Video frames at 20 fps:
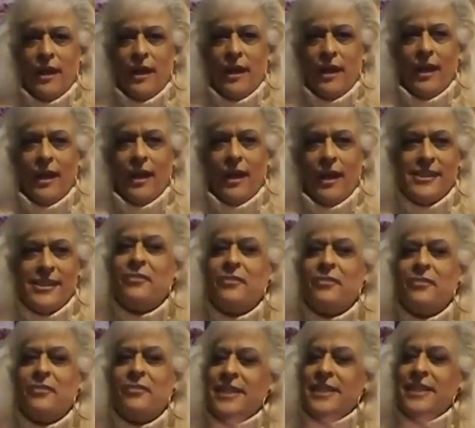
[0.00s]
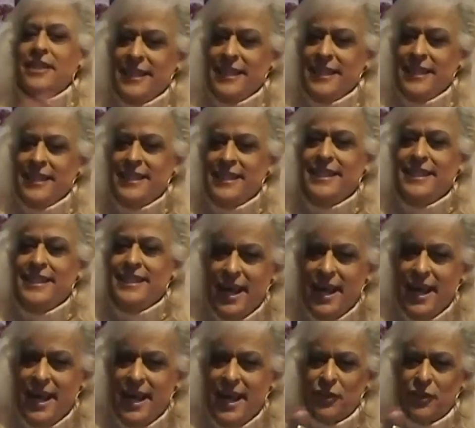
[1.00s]
So you have to
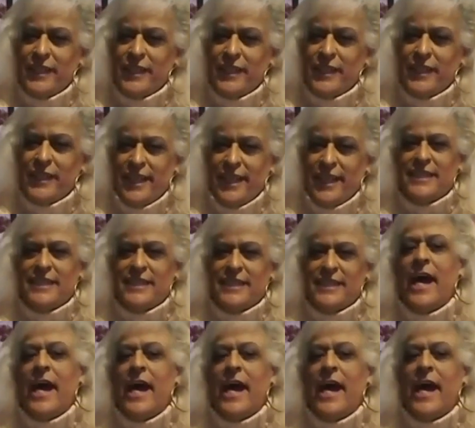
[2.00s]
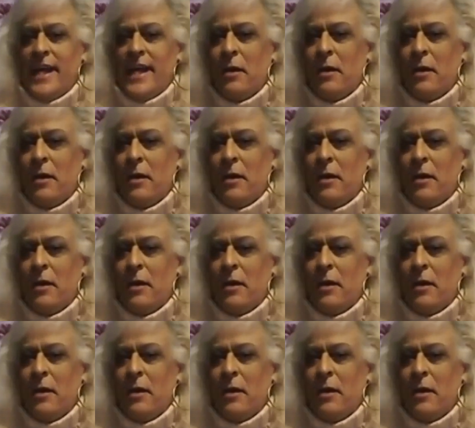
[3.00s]
look at the inside and out.